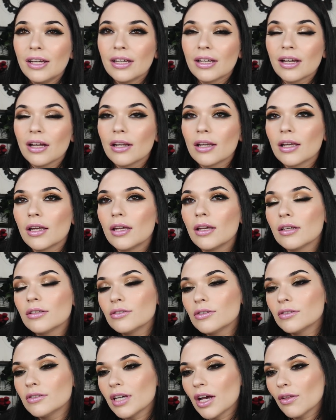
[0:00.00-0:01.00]
kind of
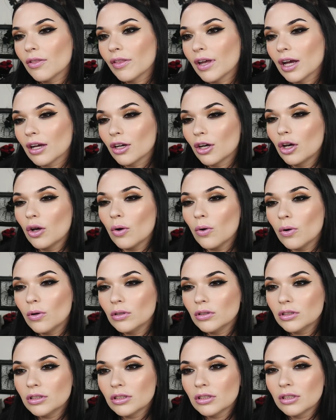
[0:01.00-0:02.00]
cancels out that
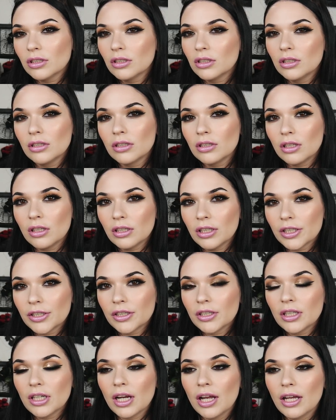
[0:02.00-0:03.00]
gold
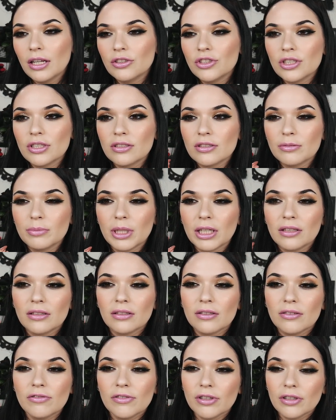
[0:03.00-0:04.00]
glitter and just
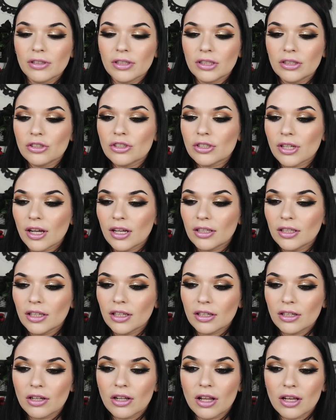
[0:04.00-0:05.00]
makes it very shiny
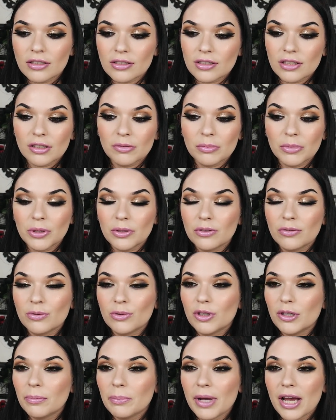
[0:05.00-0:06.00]
and glossy and
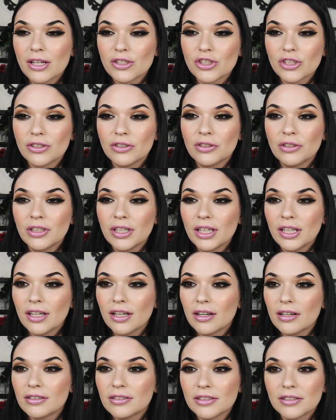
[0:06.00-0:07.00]
beautiful and magical
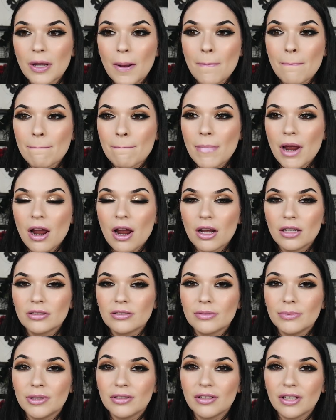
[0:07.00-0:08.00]
and
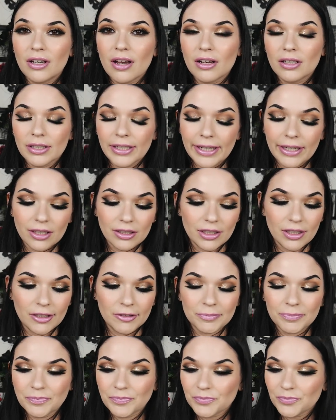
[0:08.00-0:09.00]
smells like cotton candy.